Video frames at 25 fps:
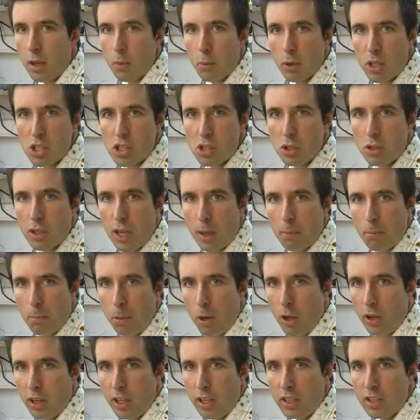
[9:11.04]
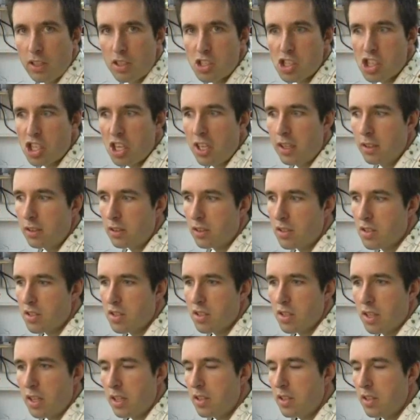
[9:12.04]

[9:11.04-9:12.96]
in which you can plug in shields.